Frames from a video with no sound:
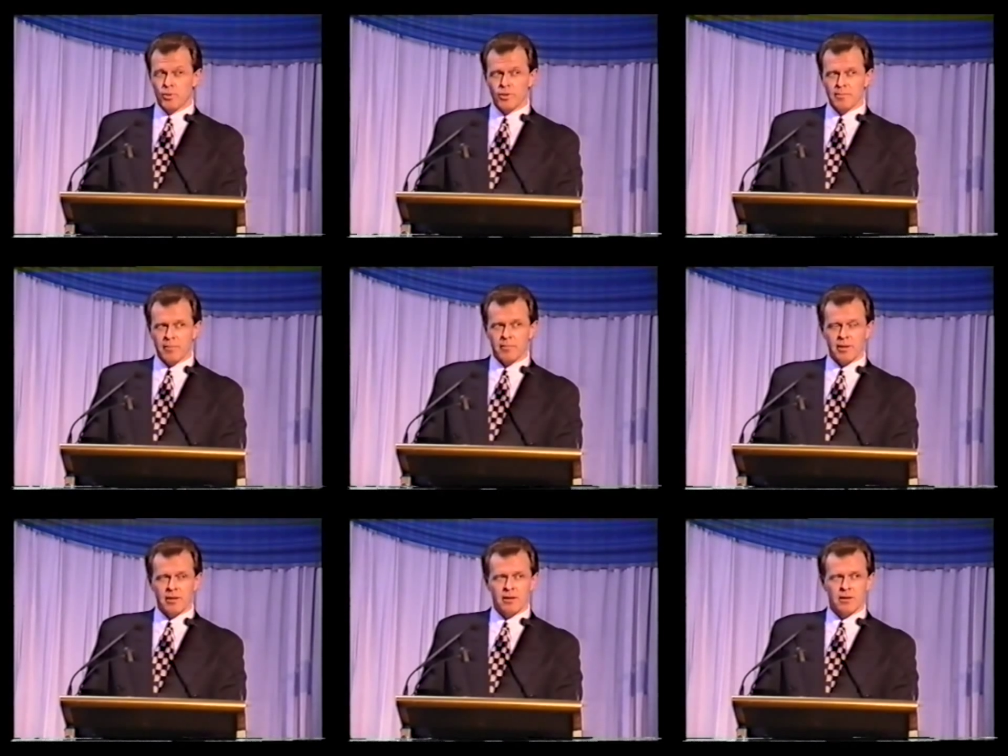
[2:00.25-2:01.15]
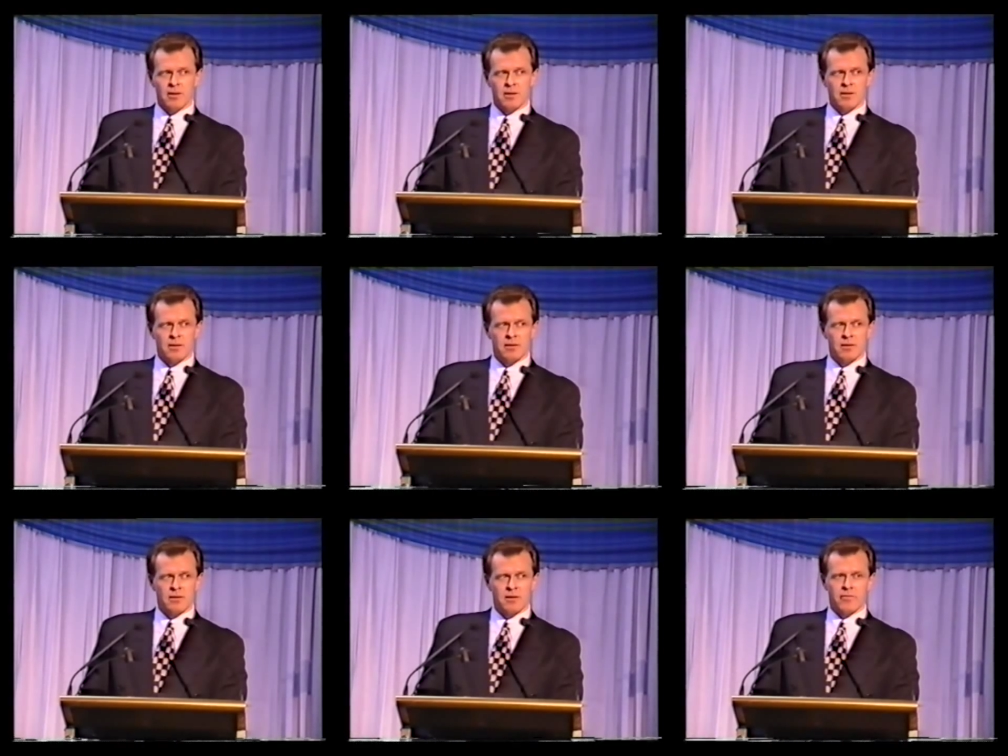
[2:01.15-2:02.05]
board member
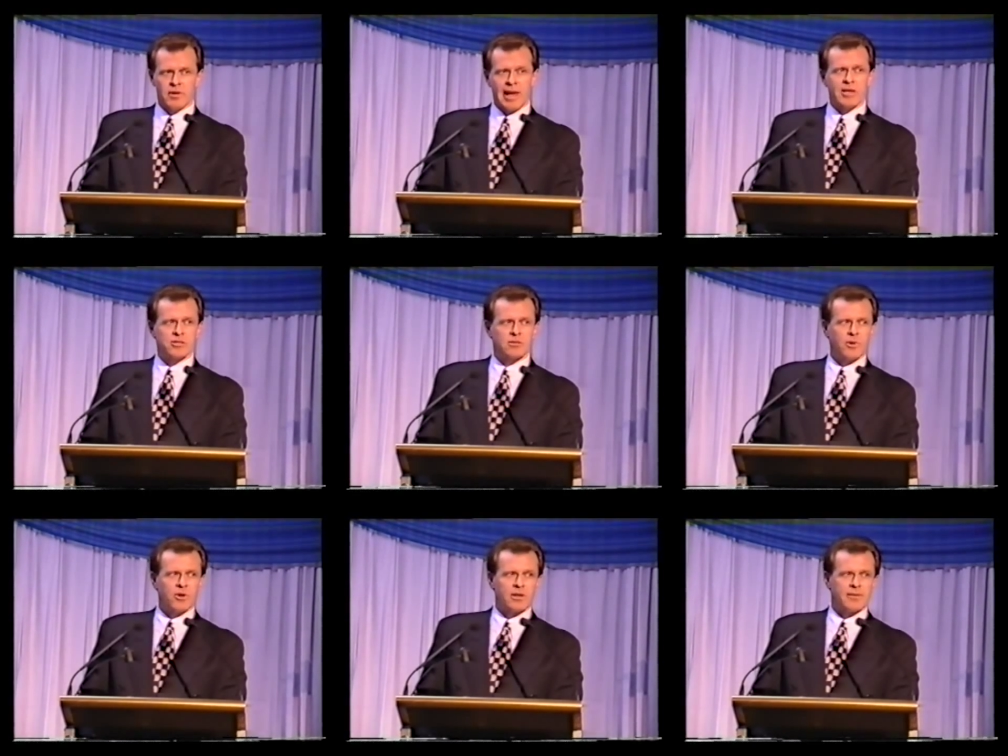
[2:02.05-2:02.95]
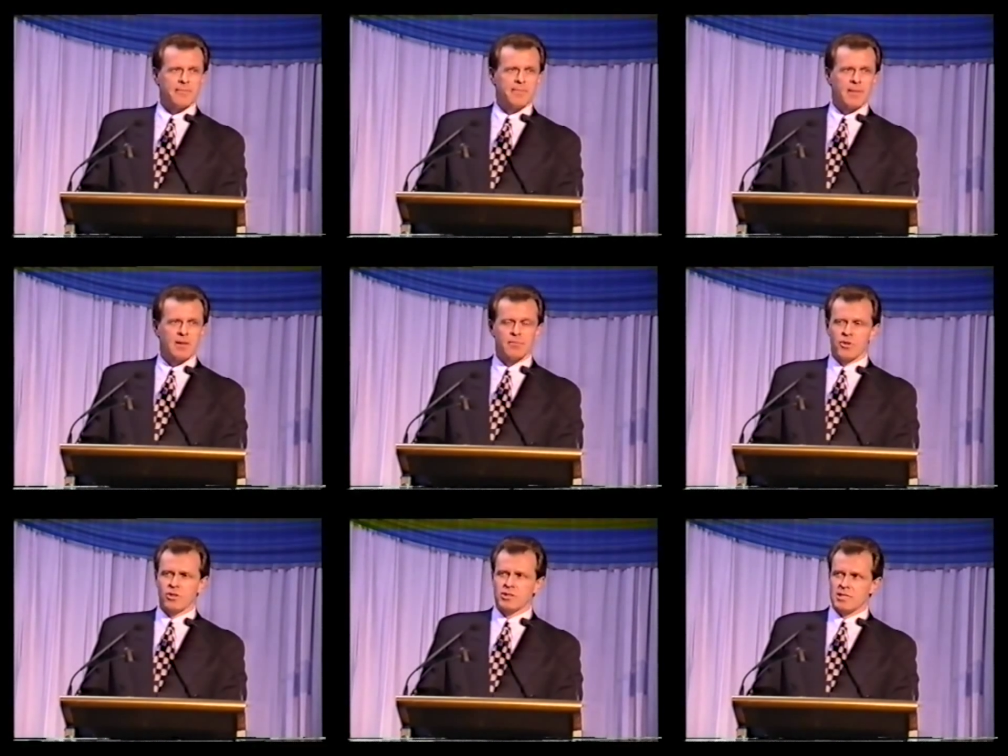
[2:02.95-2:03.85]
of a national body. But
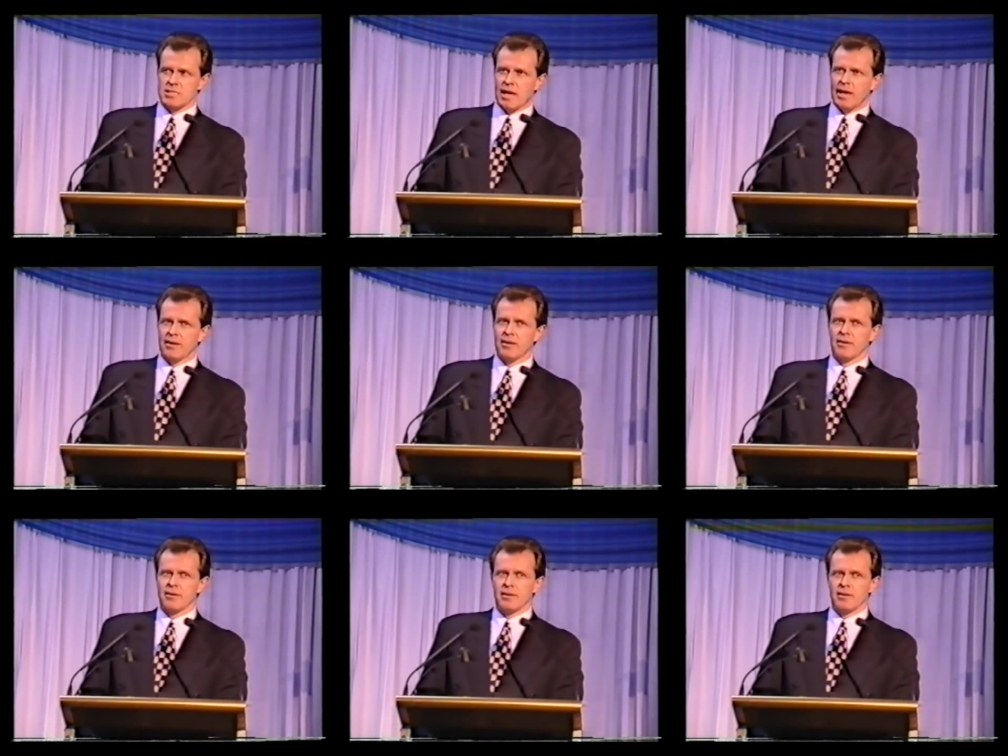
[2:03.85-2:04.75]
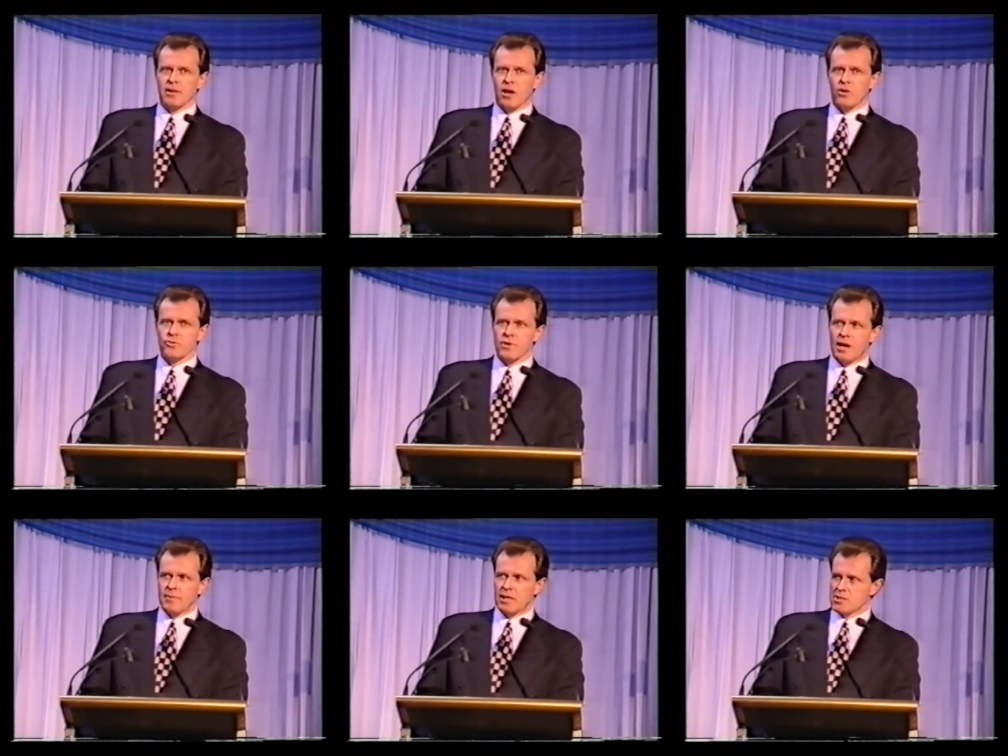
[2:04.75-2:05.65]
not just that. The whole
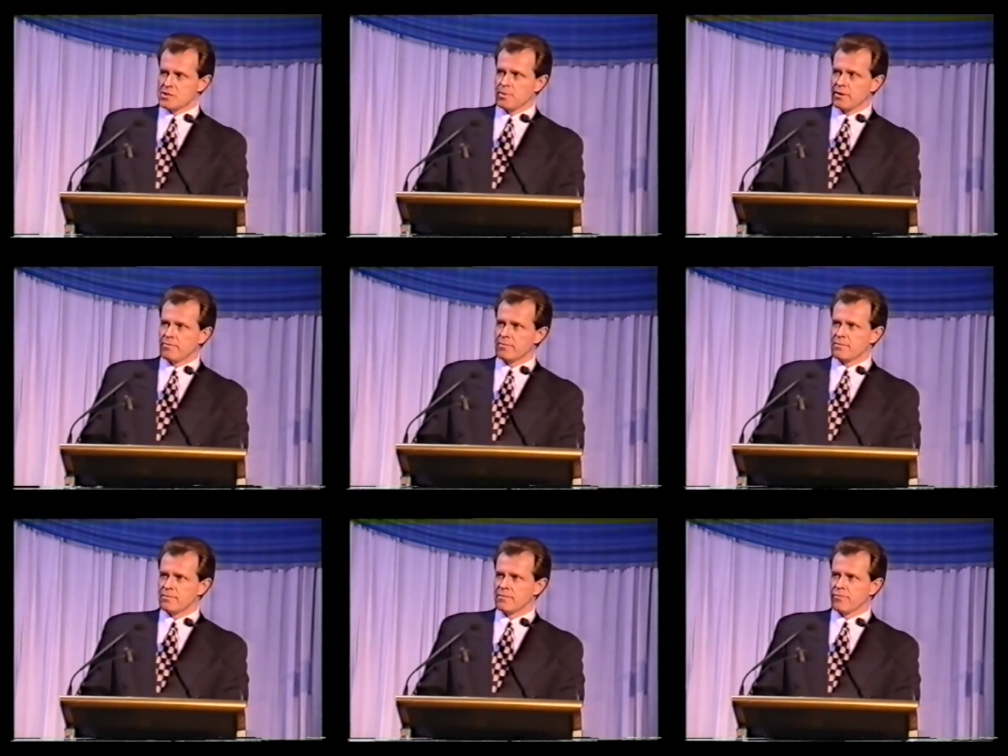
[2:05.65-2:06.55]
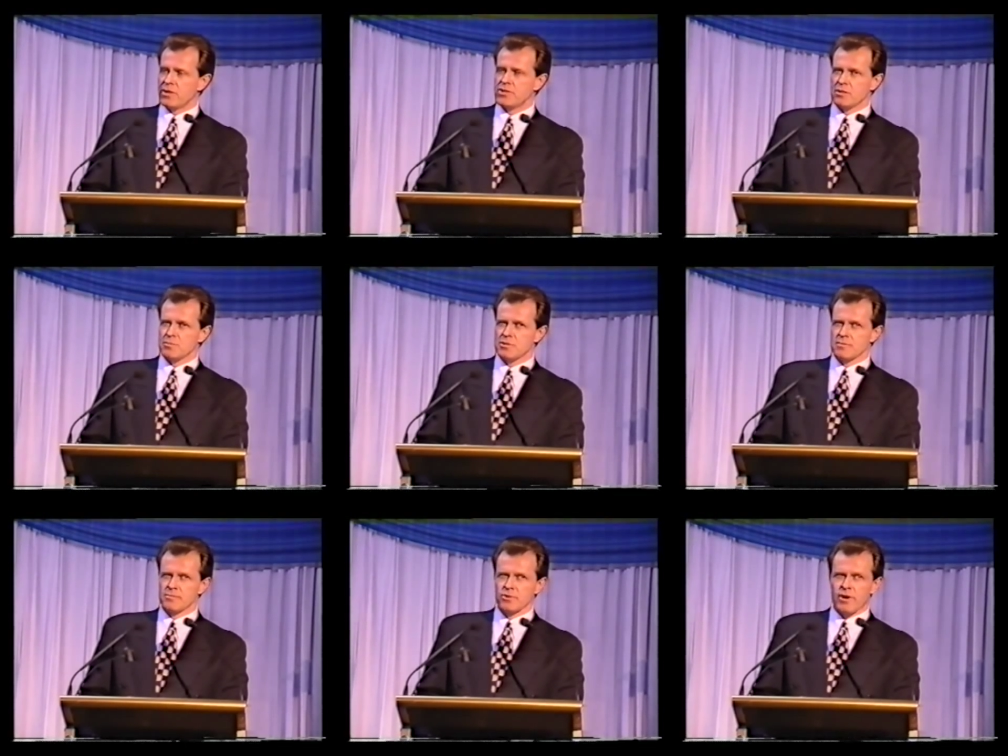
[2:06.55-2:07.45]
drama has split friendships,
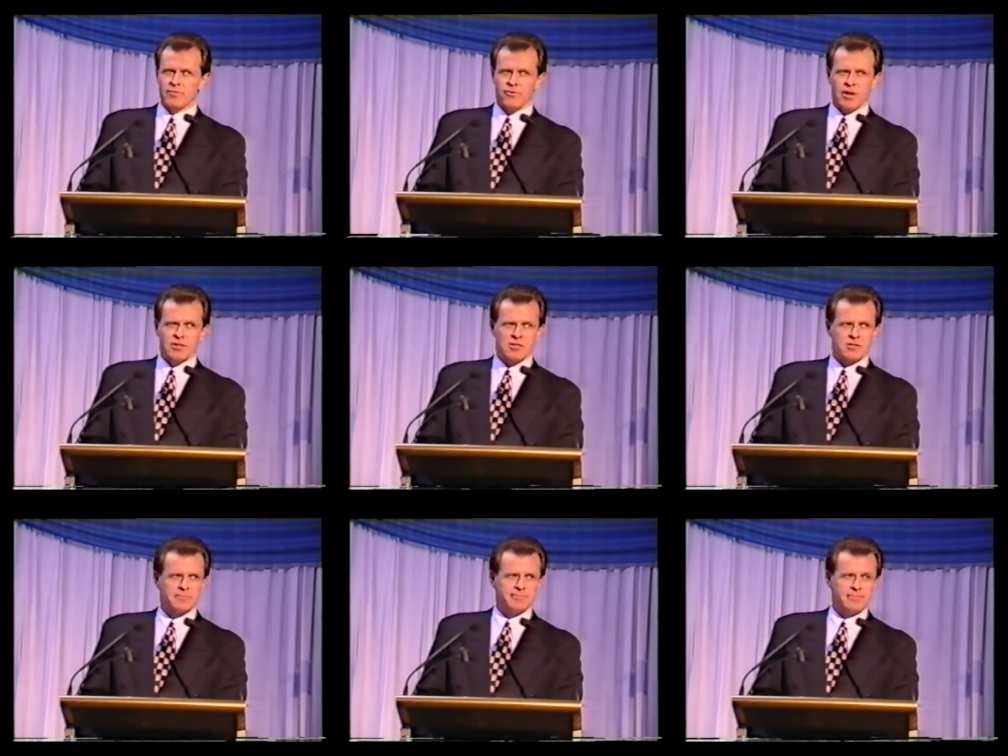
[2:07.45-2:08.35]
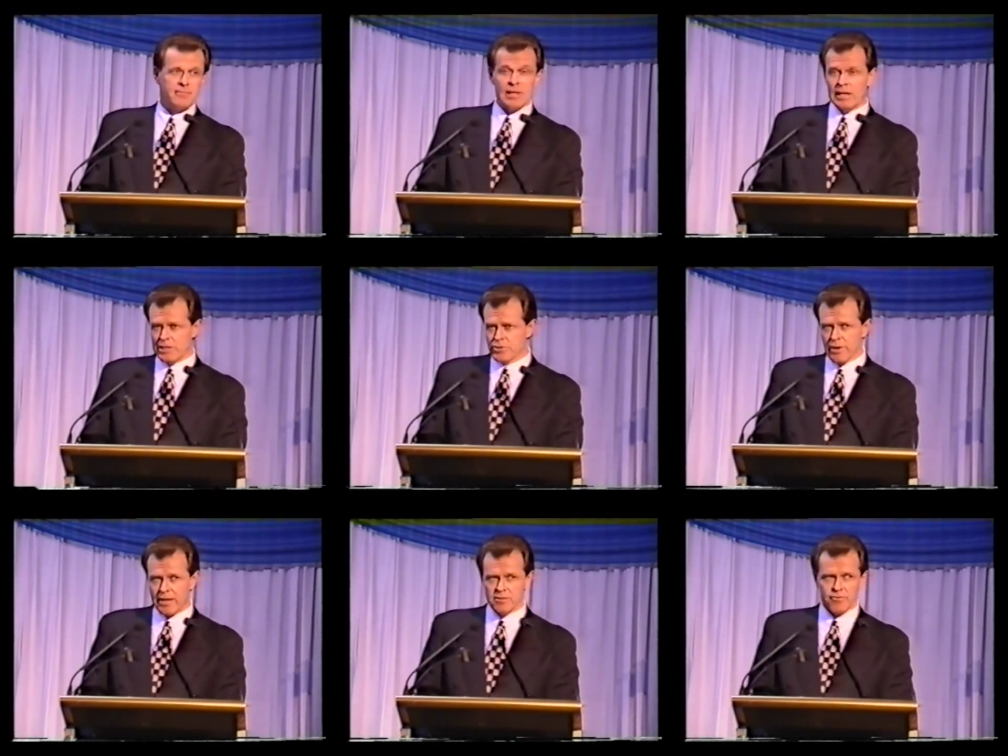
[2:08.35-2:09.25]
great friends. His
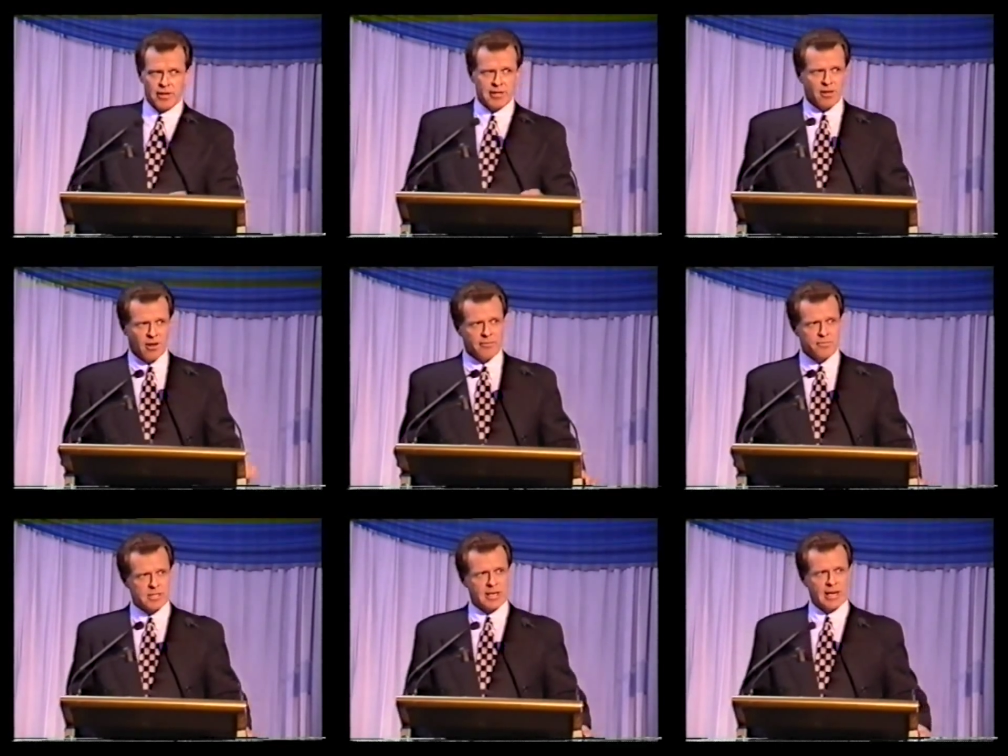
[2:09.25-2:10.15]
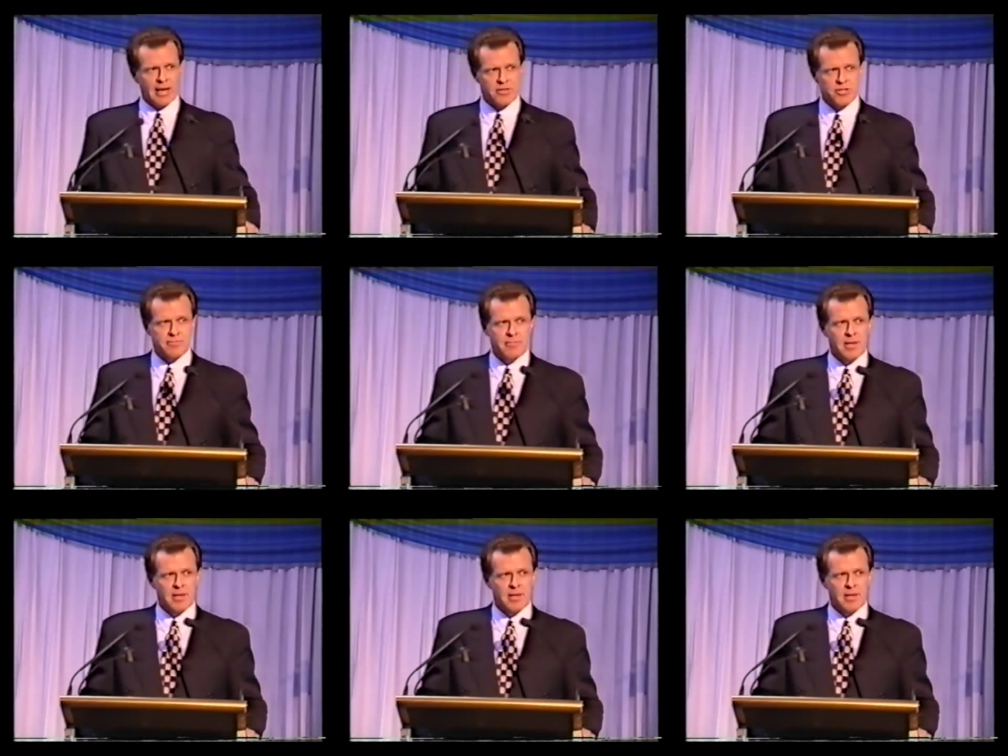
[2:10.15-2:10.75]
greatest friend in life was Ken Arthurson.